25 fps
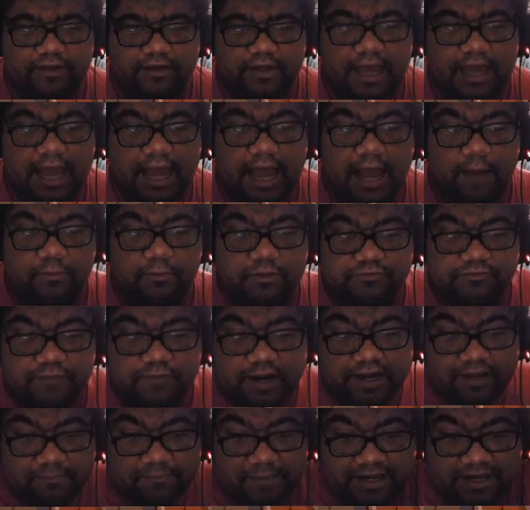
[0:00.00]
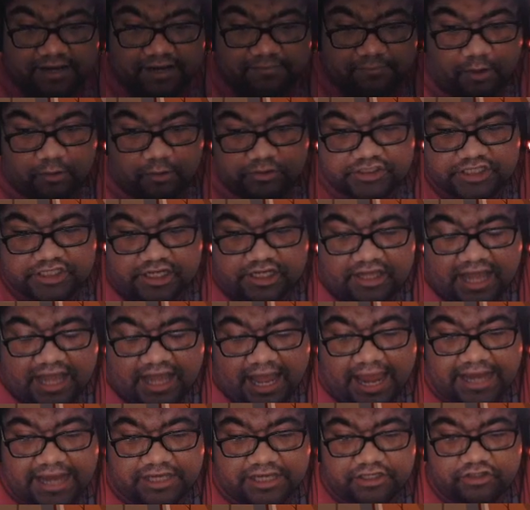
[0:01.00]
I was recommended Mocha.
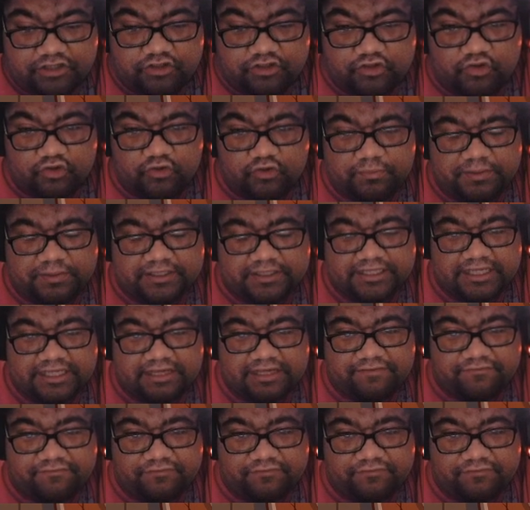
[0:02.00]
I do believe